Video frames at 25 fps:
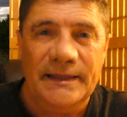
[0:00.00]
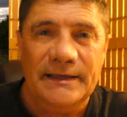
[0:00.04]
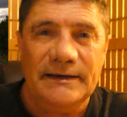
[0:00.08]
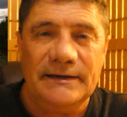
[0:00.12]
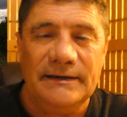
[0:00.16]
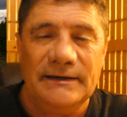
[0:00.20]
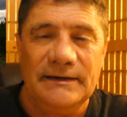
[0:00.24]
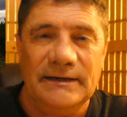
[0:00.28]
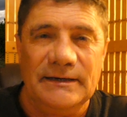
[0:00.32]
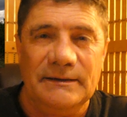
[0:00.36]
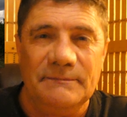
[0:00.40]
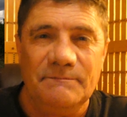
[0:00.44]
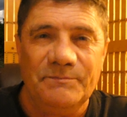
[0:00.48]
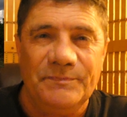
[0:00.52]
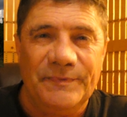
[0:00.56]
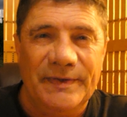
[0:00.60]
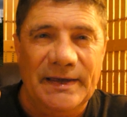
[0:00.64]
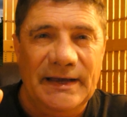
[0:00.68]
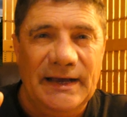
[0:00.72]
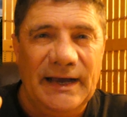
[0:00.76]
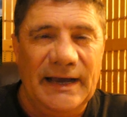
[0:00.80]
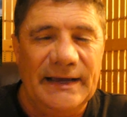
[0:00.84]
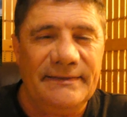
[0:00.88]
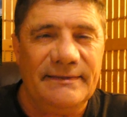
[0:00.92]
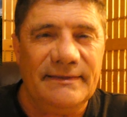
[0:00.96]

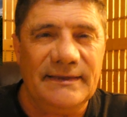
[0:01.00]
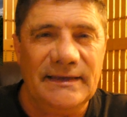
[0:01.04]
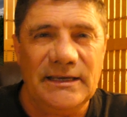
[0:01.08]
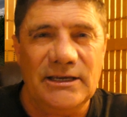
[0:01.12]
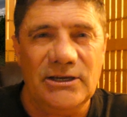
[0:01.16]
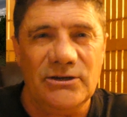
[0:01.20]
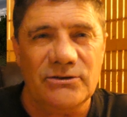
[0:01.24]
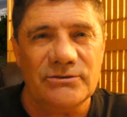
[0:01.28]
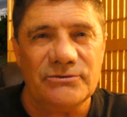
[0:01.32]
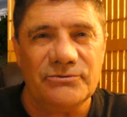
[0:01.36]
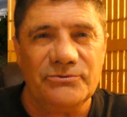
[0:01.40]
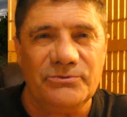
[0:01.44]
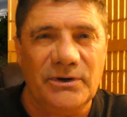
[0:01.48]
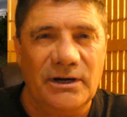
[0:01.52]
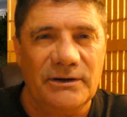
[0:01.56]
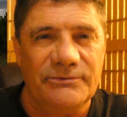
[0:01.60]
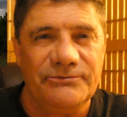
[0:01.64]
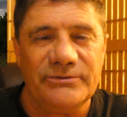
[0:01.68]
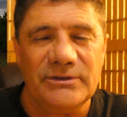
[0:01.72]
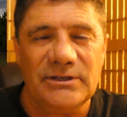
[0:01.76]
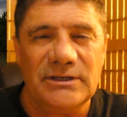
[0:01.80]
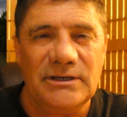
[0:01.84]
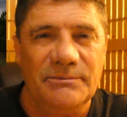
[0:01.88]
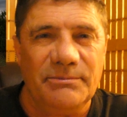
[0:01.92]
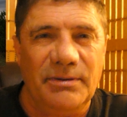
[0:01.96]
I think it was
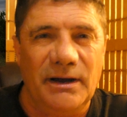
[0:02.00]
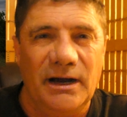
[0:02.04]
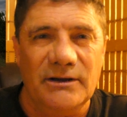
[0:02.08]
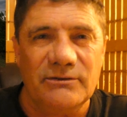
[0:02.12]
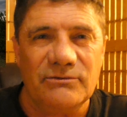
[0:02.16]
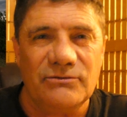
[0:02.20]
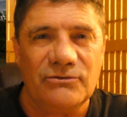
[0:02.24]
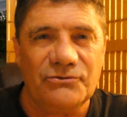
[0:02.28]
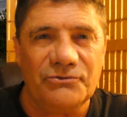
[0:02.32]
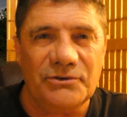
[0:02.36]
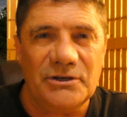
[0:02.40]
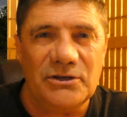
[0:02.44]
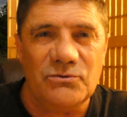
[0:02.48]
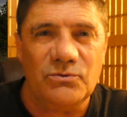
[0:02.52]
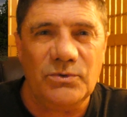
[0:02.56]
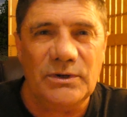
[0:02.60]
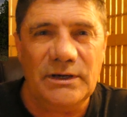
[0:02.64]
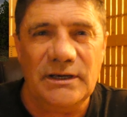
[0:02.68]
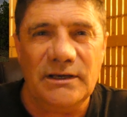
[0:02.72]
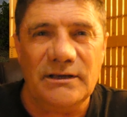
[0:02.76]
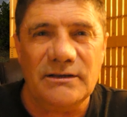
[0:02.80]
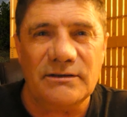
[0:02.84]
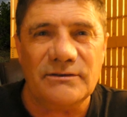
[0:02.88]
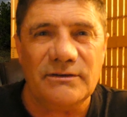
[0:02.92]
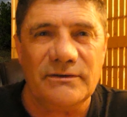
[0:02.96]
roughly about 3
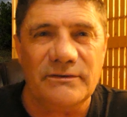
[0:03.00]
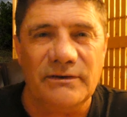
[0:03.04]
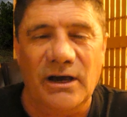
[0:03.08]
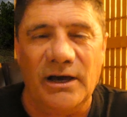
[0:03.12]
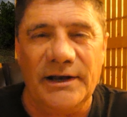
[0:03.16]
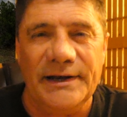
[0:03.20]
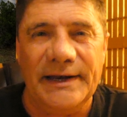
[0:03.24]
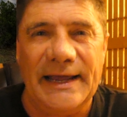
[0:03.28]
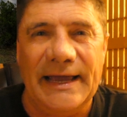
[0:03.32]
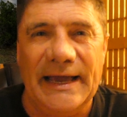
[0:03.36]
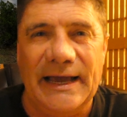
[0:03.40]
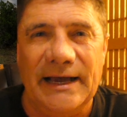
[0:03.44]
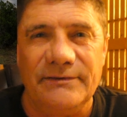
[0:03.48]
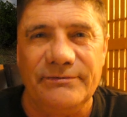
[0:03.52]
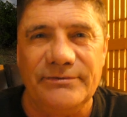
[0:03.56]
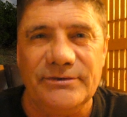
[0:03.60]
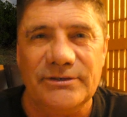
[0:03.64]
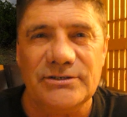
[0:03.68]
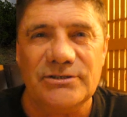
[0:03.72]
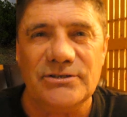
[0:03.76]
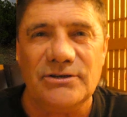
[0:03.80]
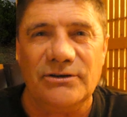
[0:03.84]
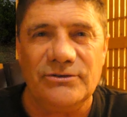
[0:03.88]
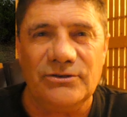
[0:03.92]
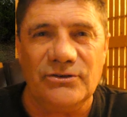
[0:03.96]
weeks on
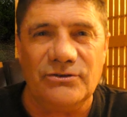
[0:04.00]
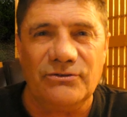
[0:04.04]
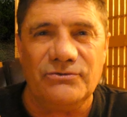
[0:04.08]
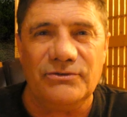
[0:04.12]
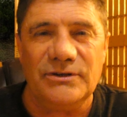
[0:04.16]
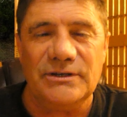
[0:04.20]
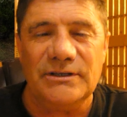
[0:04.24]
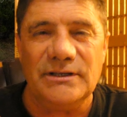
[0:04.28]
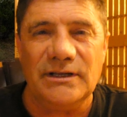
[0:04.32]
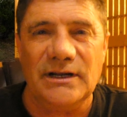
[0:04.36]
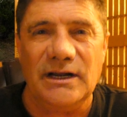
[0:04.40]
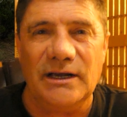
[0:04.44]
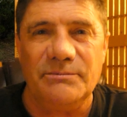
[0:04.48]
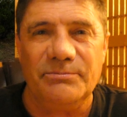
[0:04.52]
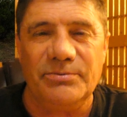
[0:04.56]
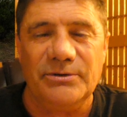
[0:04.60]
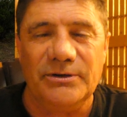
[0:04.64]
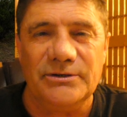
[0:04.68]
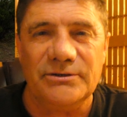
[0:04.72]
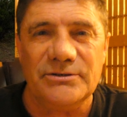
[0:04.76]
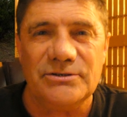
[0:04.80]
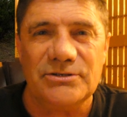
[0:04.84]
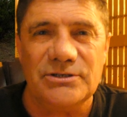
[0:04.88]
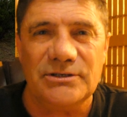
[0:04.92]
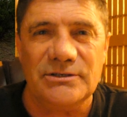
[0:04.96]
average on the 3 that I
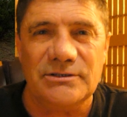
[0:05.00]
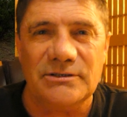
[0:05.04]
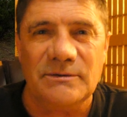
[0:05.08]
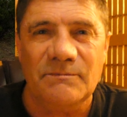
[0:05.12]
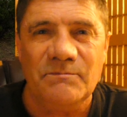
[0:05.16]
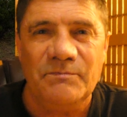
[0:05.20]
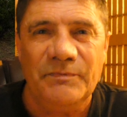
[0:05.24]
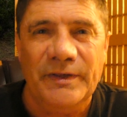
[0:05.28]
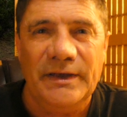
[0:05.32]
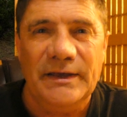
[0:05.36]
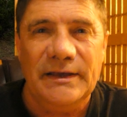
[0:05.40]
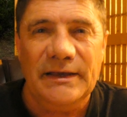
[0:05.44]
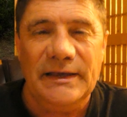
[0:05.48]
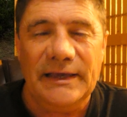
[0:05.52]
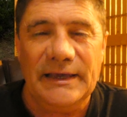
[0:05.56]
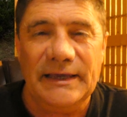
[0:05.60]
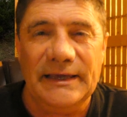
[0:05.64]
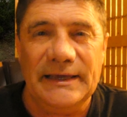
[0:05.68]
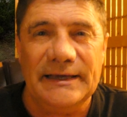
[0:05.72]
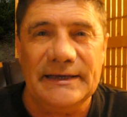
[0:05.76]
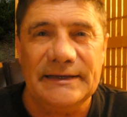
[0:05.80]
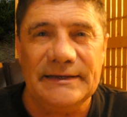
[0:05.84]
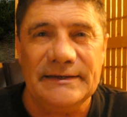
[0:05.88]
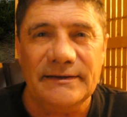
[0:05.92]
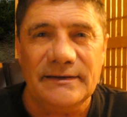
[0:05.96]
purchased.
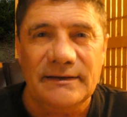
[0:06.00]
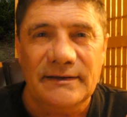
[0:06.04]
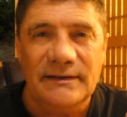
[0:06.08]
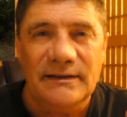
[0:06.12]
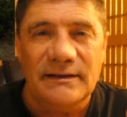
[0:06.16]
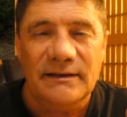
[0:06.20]
And